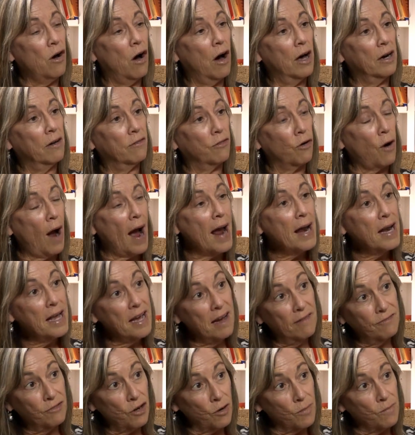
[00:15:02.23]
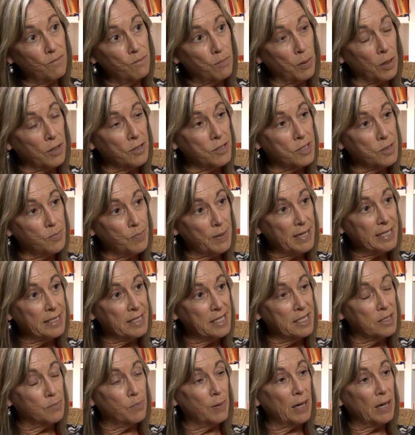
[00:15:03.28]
on a variety of bird species.